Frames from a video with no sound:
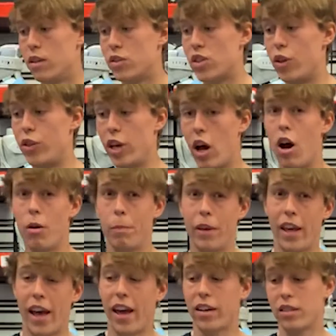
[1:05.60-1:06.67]
So the
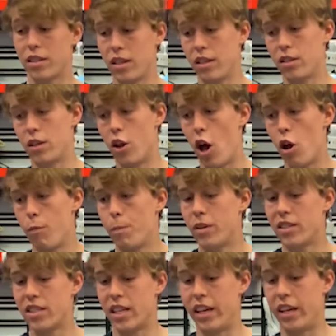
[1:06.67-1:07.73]
RPX is an open
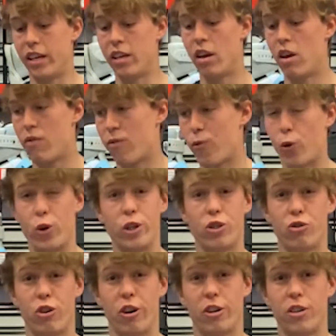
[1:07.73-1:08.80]
sea
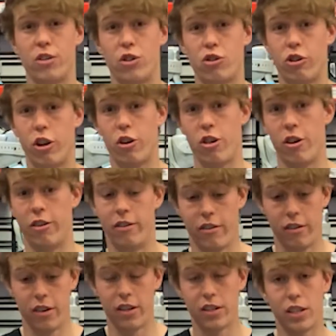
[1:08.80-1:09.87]
3-strut construction.
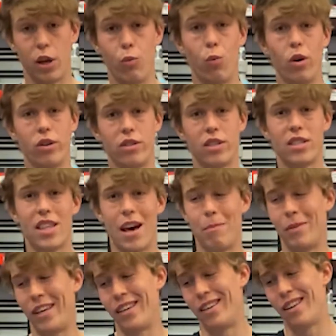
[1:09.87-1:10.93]
So what does that
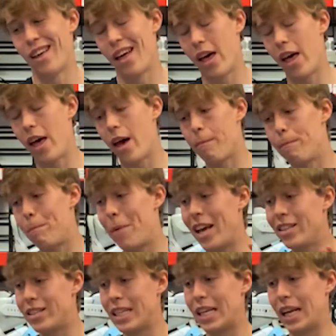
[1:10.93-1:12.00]
mean?
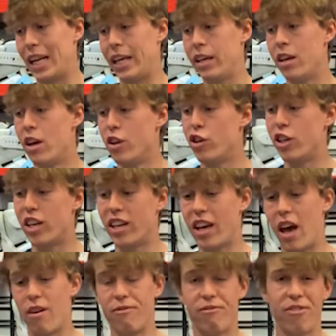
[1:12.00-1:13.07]
Basically, you're going to get
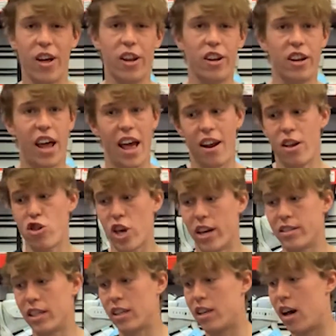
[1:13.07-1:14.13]
a fun and
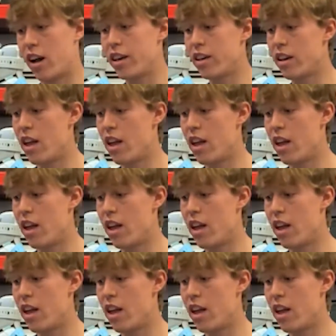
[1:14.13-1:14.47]
energetic kite.